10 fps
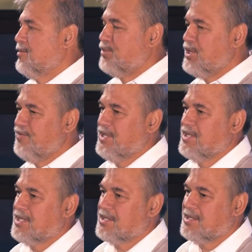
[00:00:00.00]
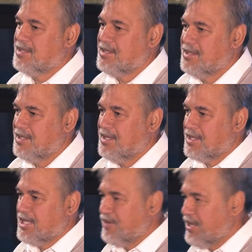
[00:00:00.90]
Proving that
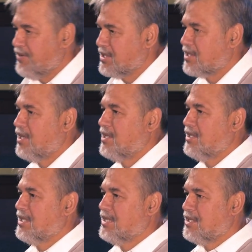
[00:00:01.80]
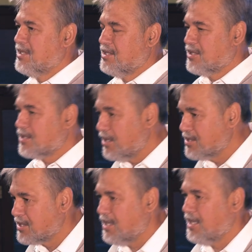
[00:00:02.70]
give it over to God. It's
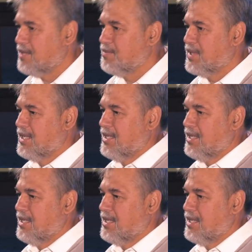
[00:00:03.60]
God's time.